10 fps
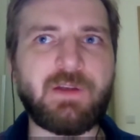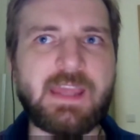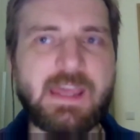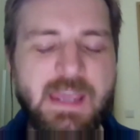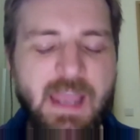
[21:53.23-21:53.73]

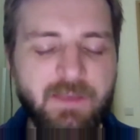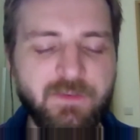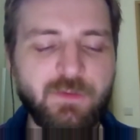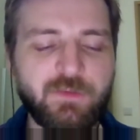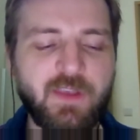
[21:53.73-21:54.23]
key, as
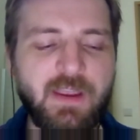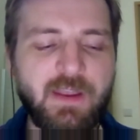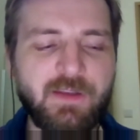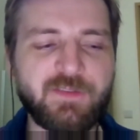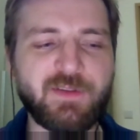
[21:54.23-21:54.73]
you say,
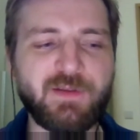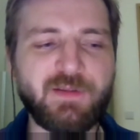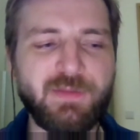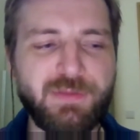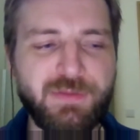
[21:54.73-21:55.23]
is
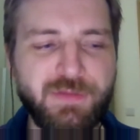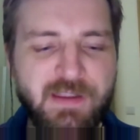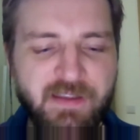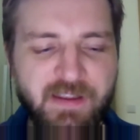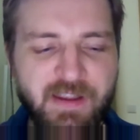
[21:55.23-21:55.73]

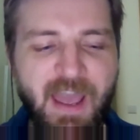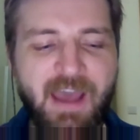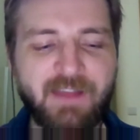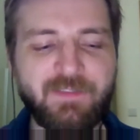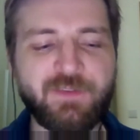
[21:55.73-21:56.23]
thinking
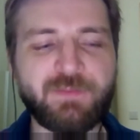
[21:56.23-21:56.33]
hats,